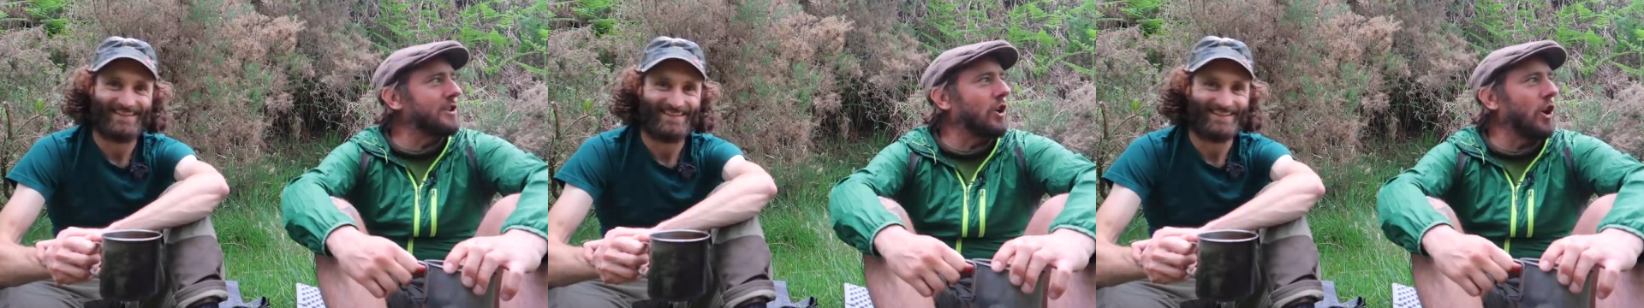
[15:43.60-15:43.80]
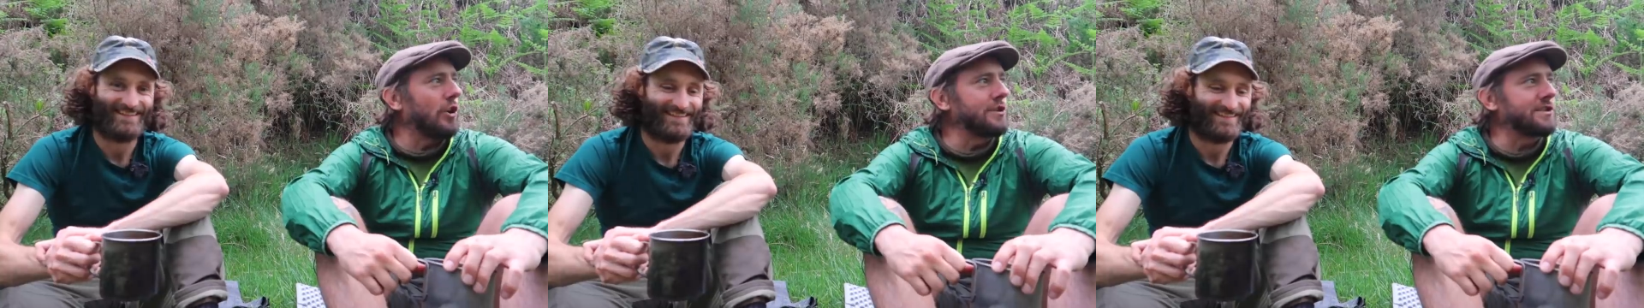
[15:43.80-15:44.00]
Speaker 1: a
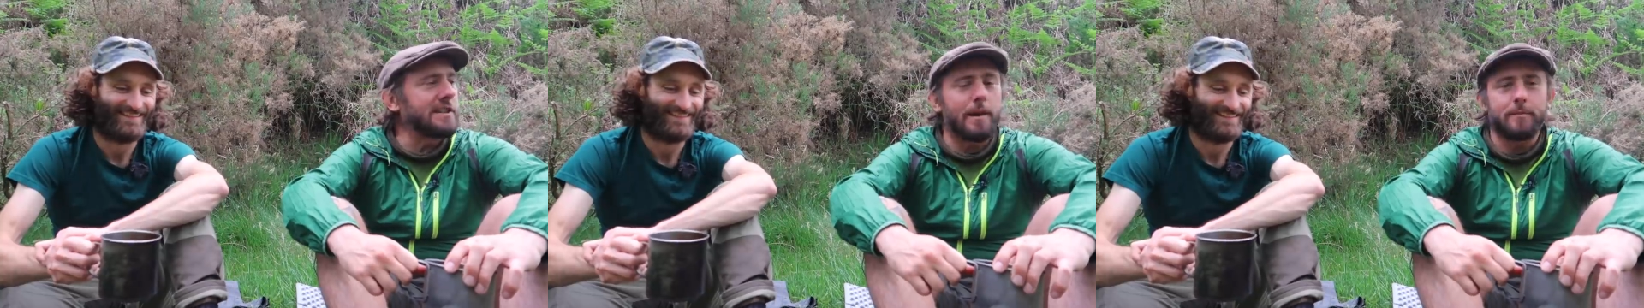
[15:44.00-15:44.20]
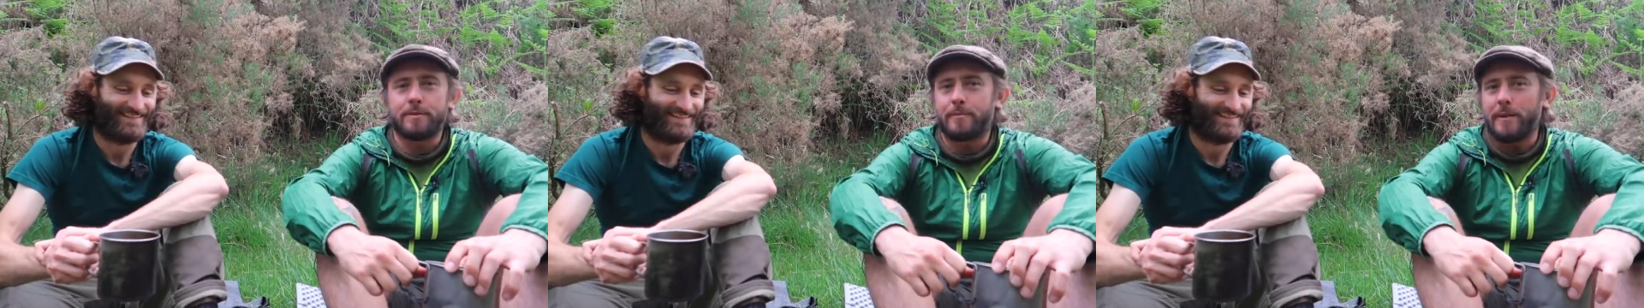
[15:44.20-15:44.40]

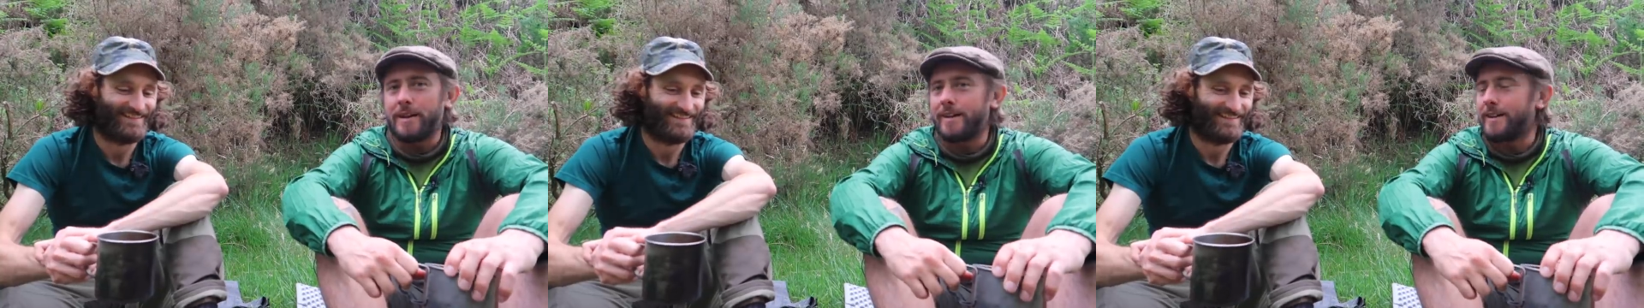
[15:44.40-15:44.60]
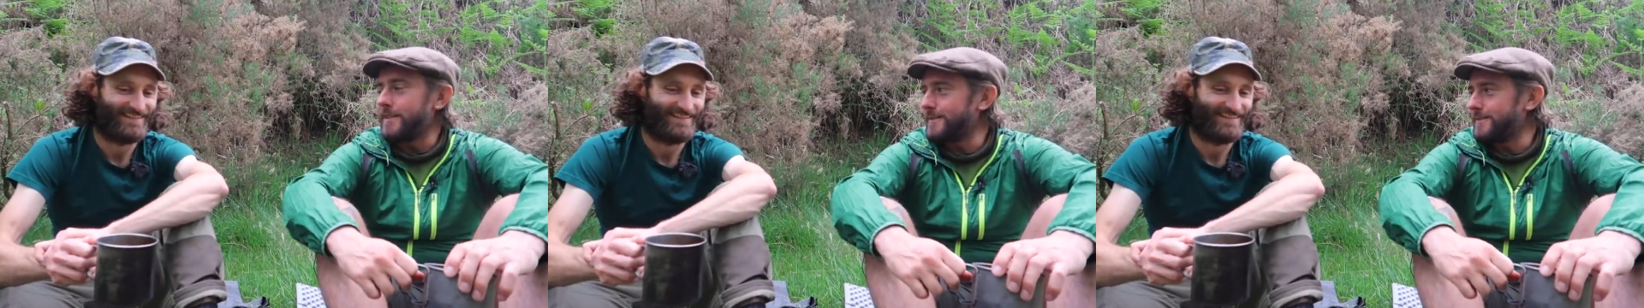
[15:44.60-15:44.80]
concept
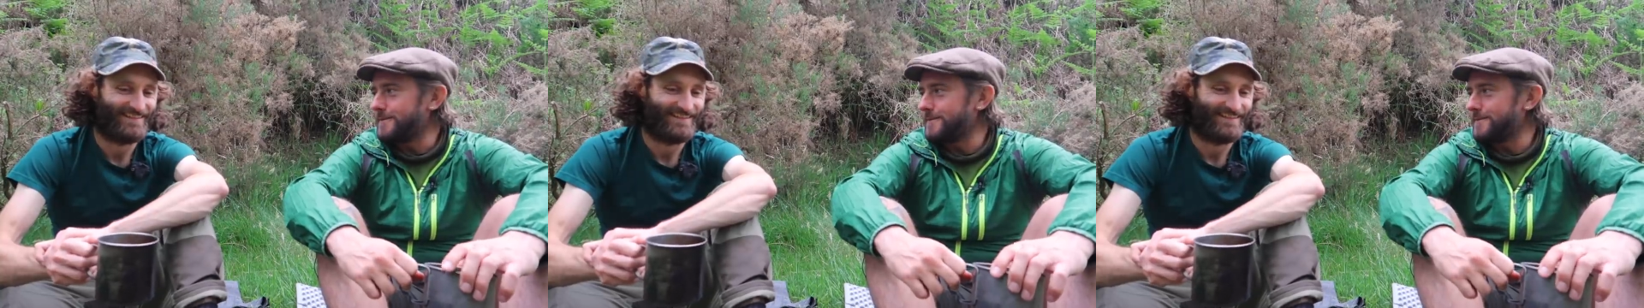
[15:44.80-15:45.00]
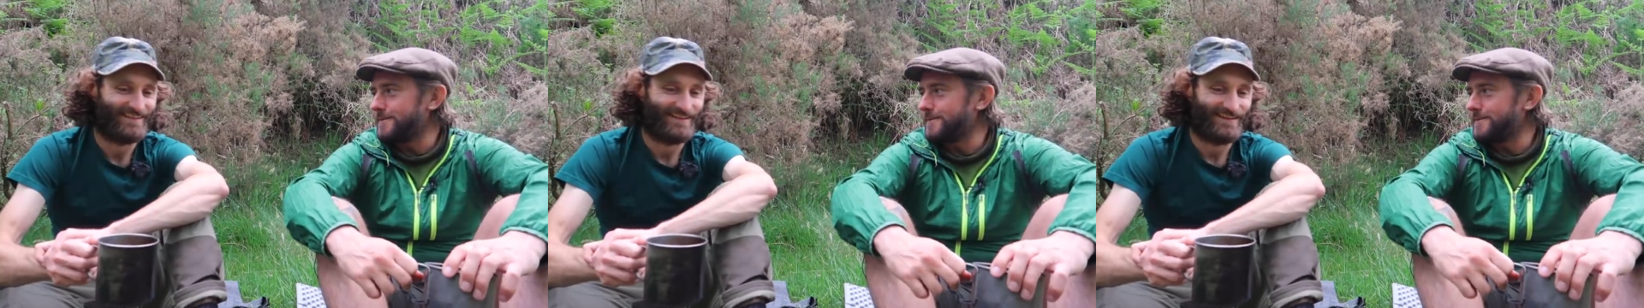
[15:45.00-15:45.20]
beer.
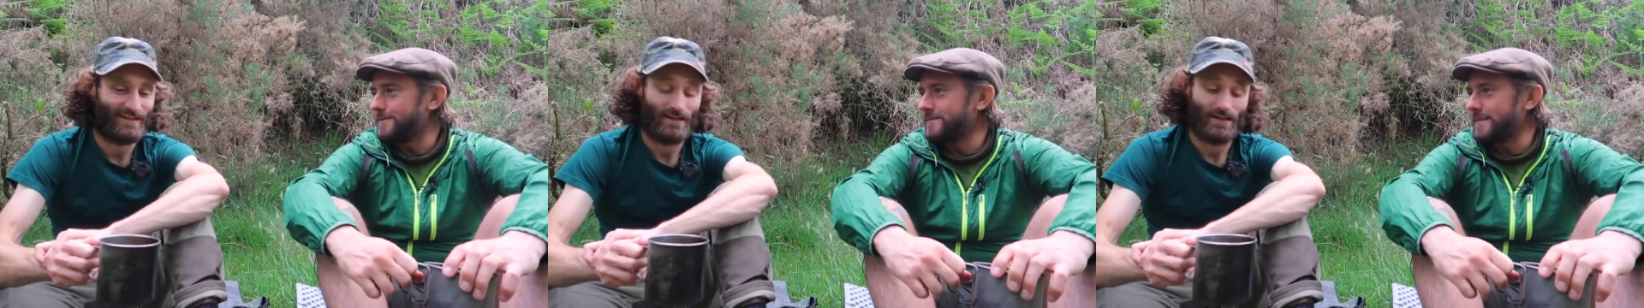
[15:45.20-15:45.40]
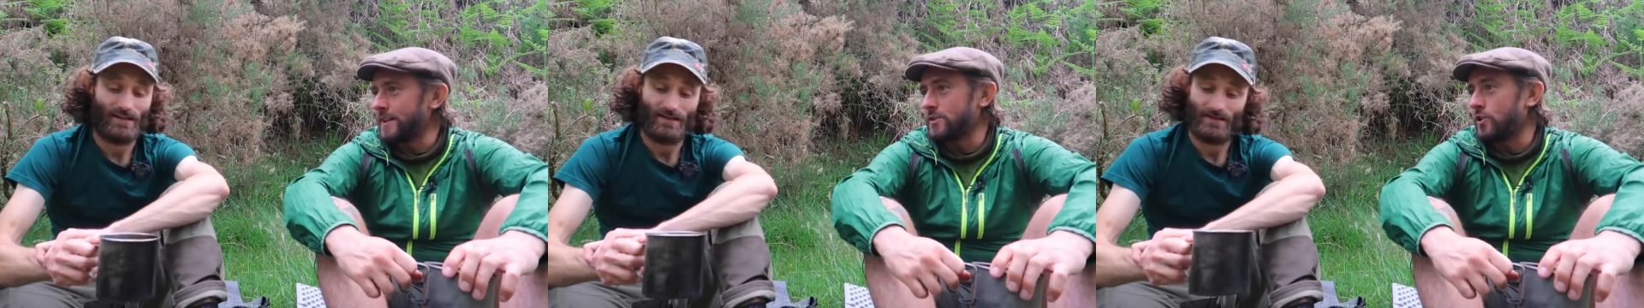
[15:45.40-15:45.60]

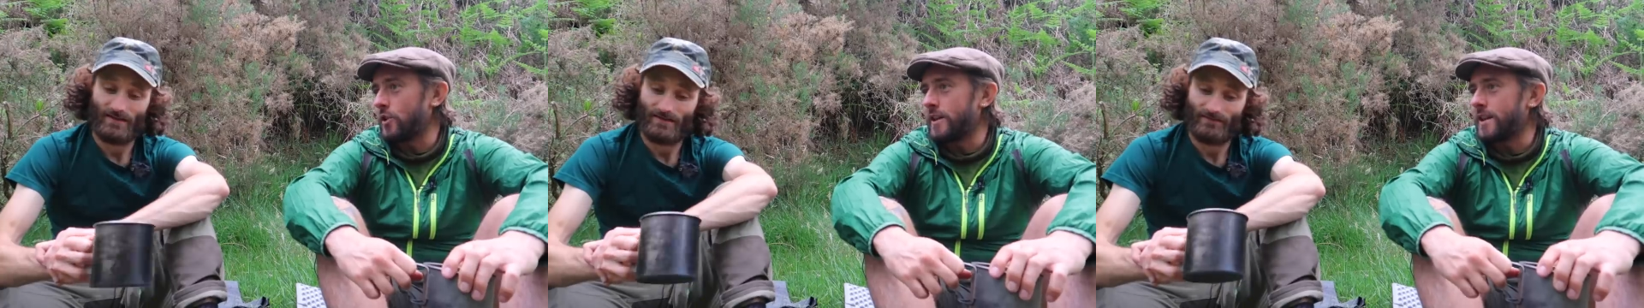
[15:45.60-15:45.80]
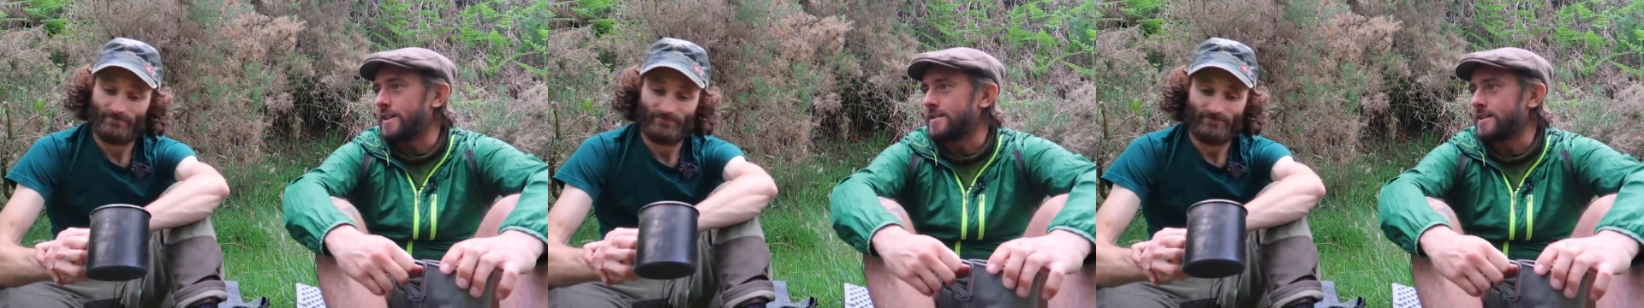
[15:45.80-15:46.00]
That's all
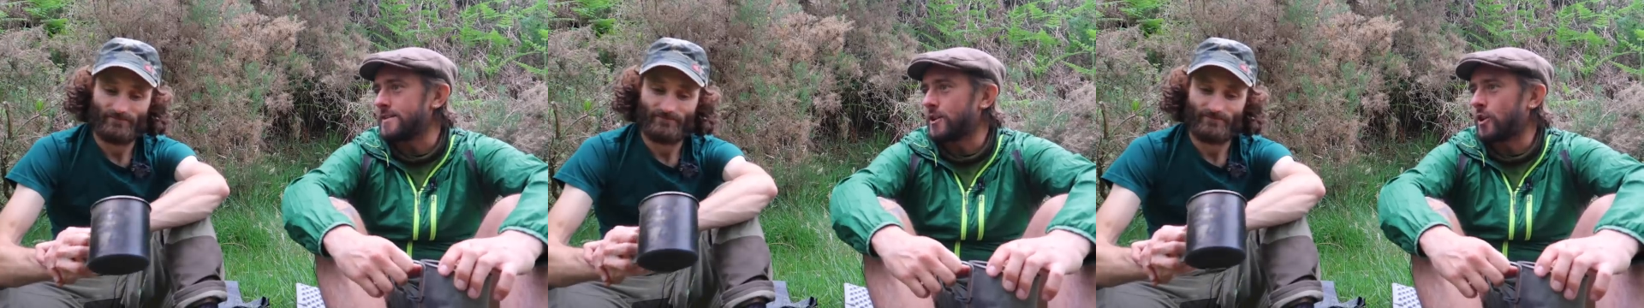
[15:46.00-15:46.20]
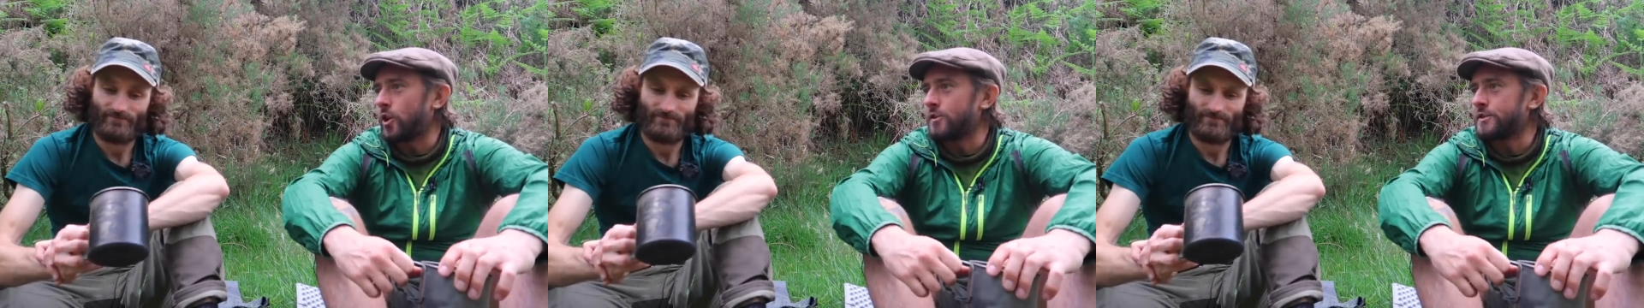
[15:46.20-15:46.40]
it is, it's
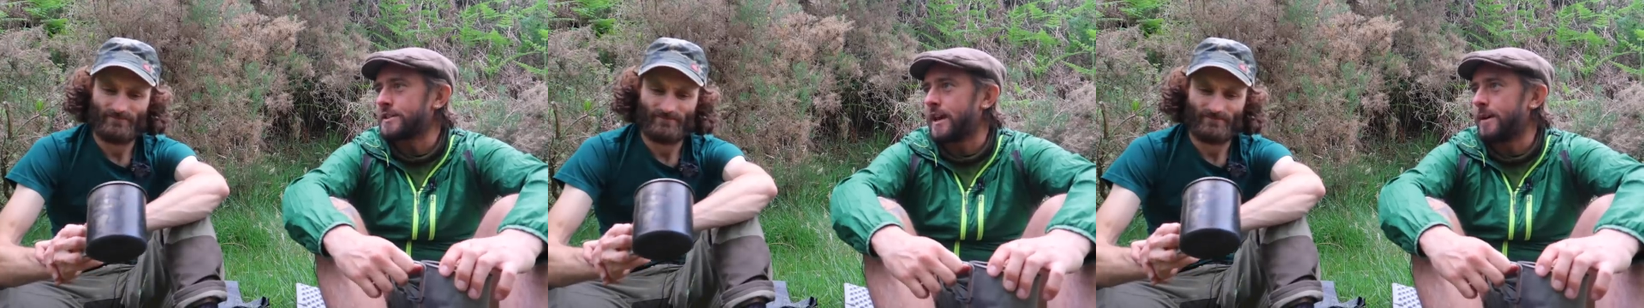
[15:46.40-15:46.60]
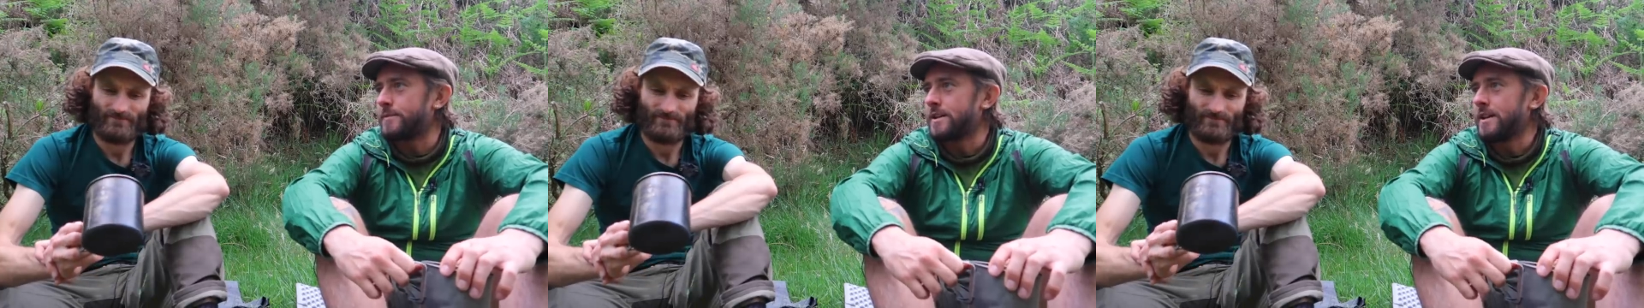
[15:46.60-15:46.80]
a
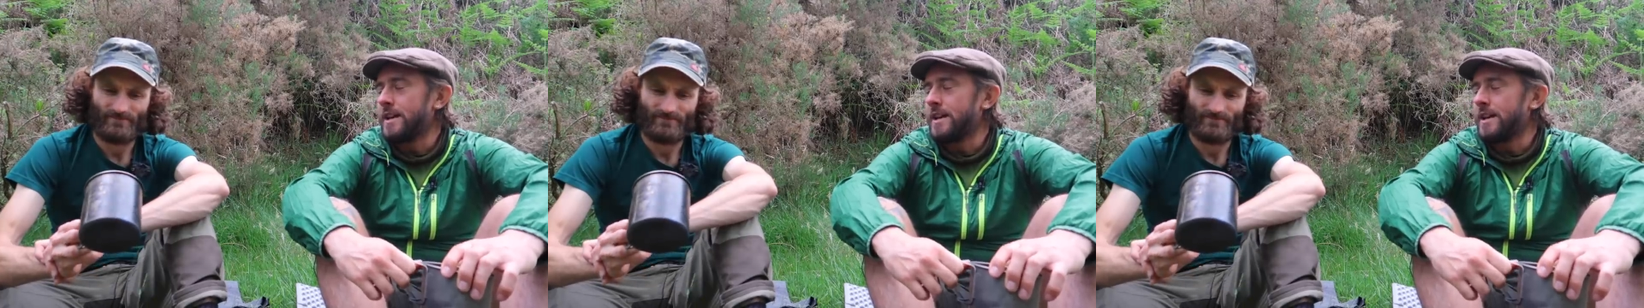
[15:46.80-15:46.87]
concept.